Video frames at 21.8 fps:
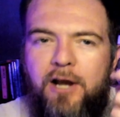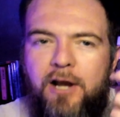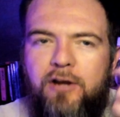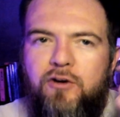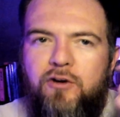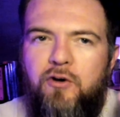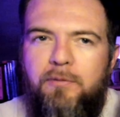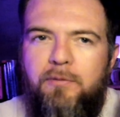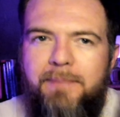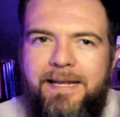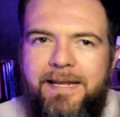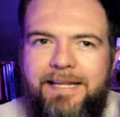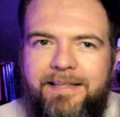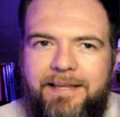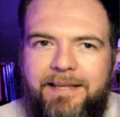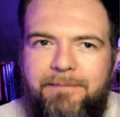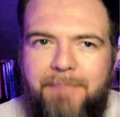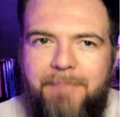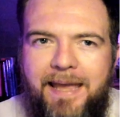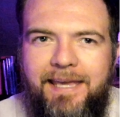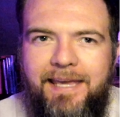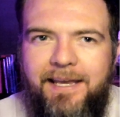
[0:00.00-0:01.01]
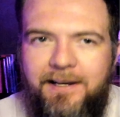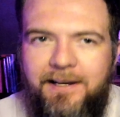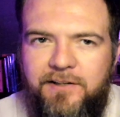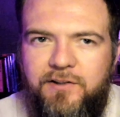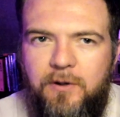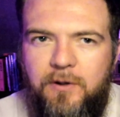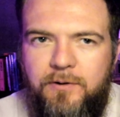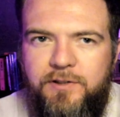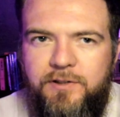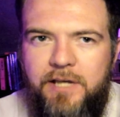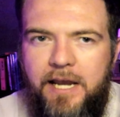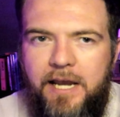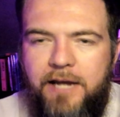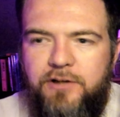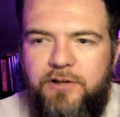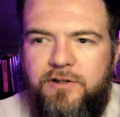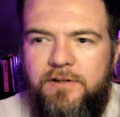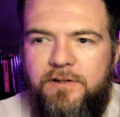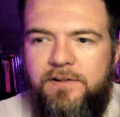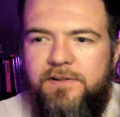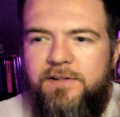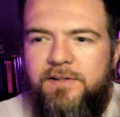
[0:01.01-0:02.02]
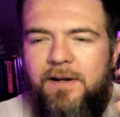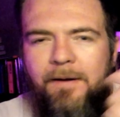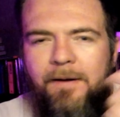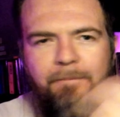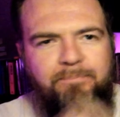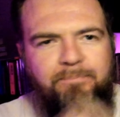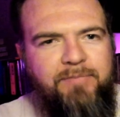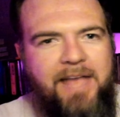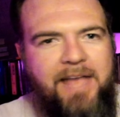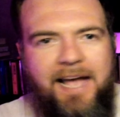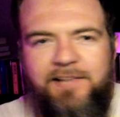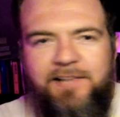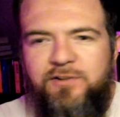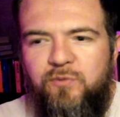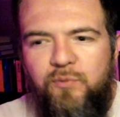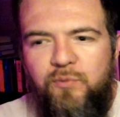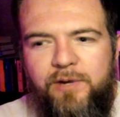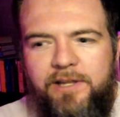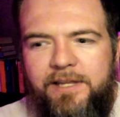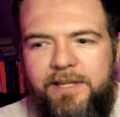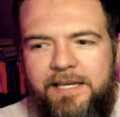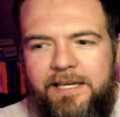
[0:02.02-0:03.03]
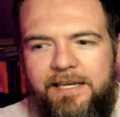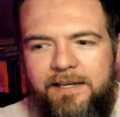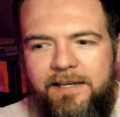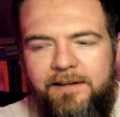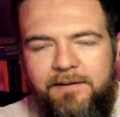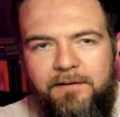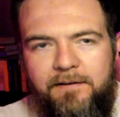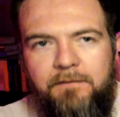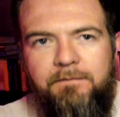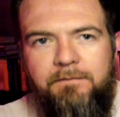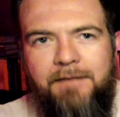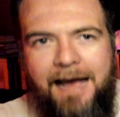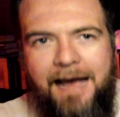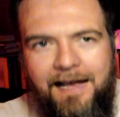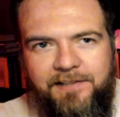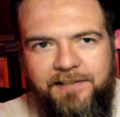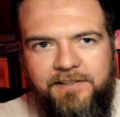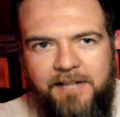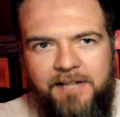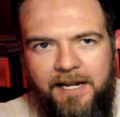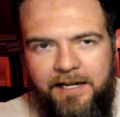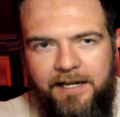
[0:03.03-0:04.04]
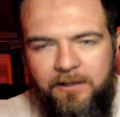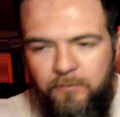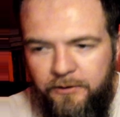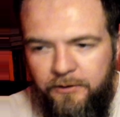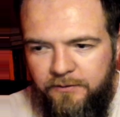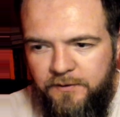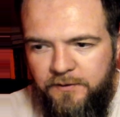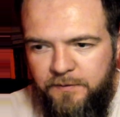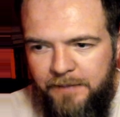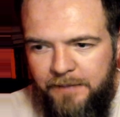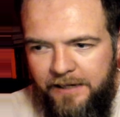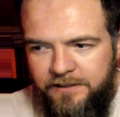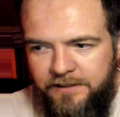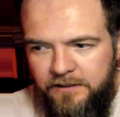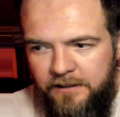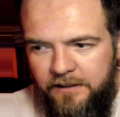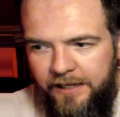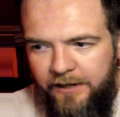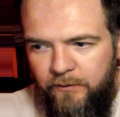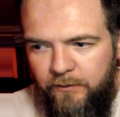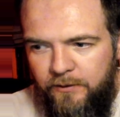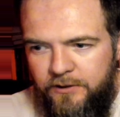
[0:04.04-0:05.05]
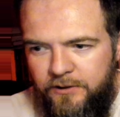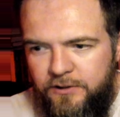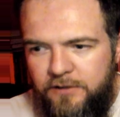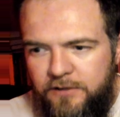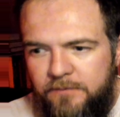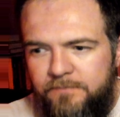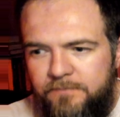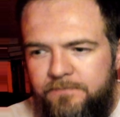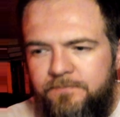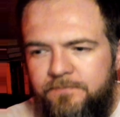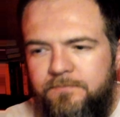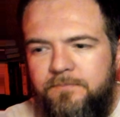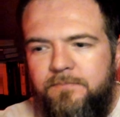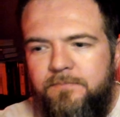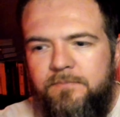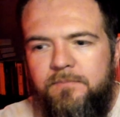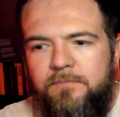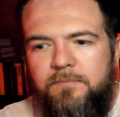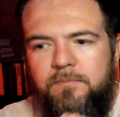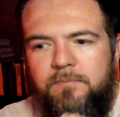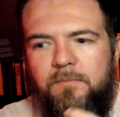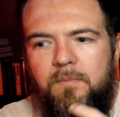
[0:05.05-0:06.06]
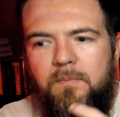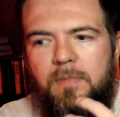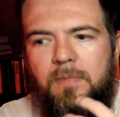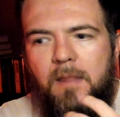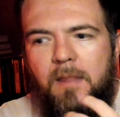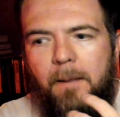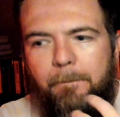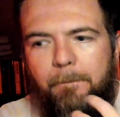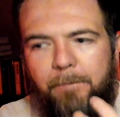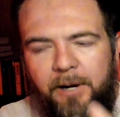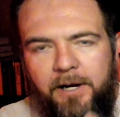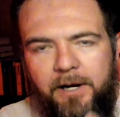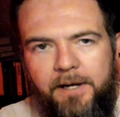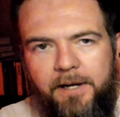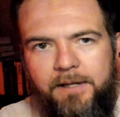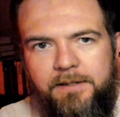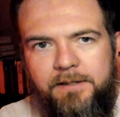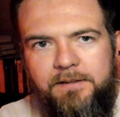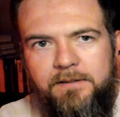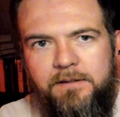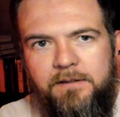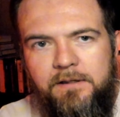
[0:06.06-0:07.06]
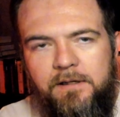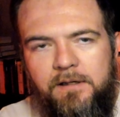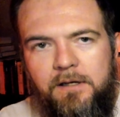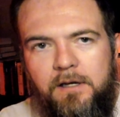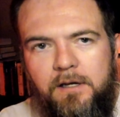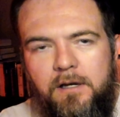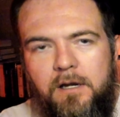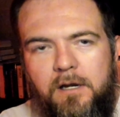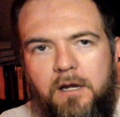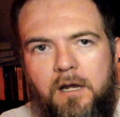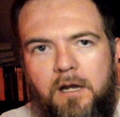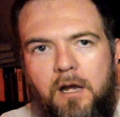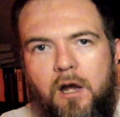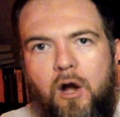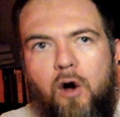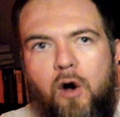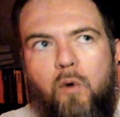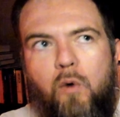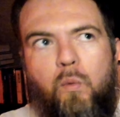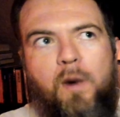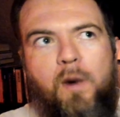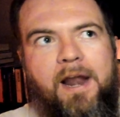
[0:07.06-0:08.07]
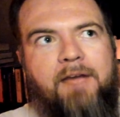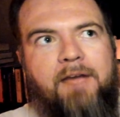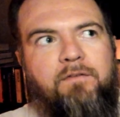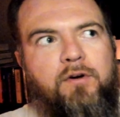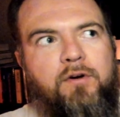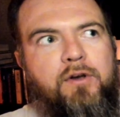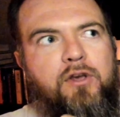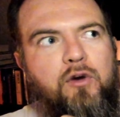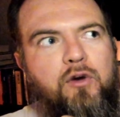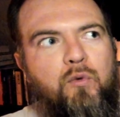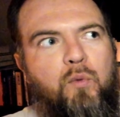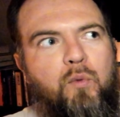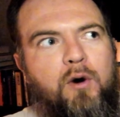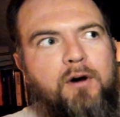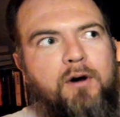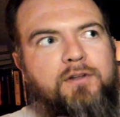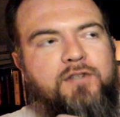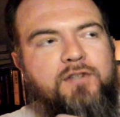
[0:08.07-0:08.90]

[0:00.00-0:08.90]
you're immediately making associations. That's really fascinating with respect to language. But whenever your words